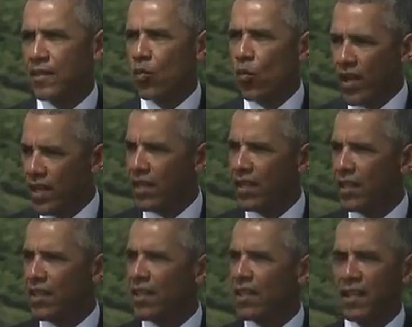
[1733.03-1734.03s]

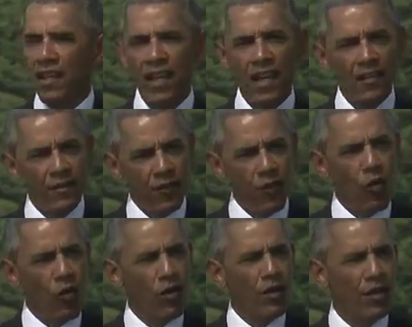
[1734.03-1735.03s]
with and
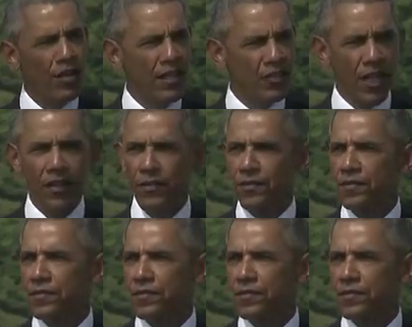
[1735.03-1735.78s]
for each other.